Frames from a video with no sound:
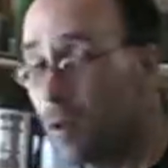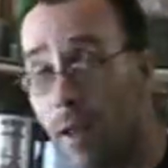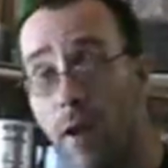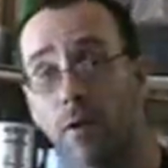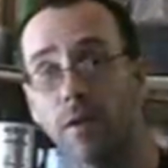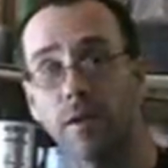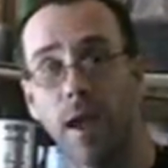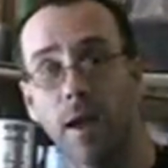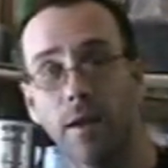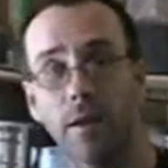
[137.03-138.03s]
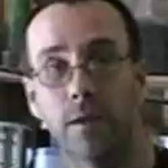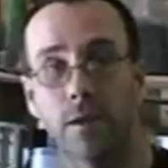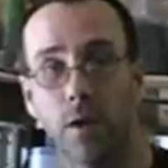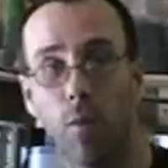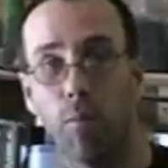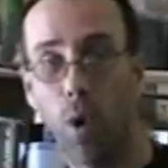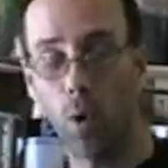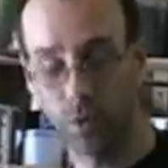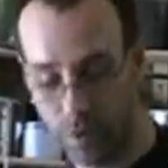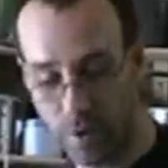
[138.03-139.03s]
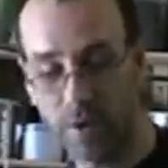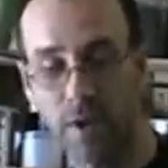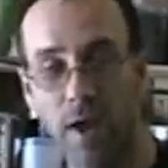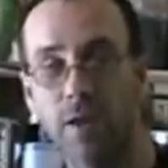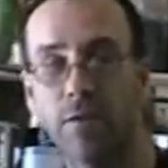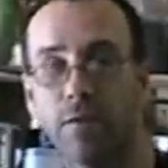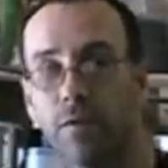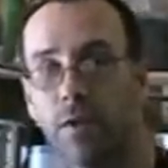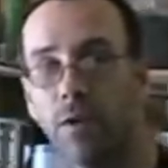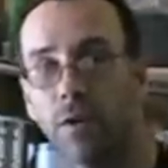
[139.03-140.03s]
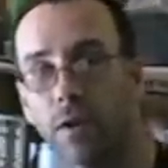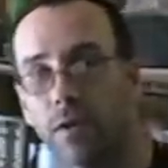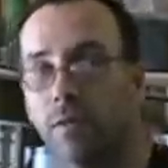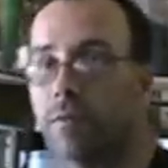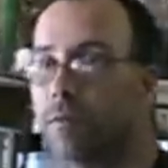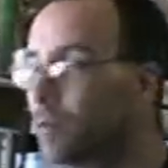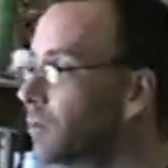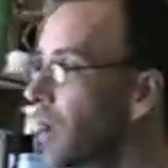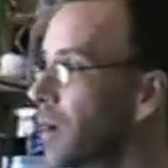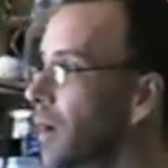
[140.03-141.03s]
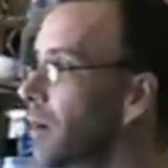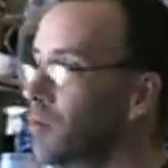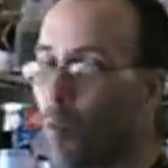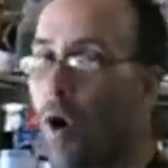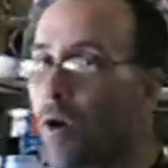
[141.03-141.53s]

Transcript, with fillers: Either that or the sand is, you know, boulders the size of, you know, a uh,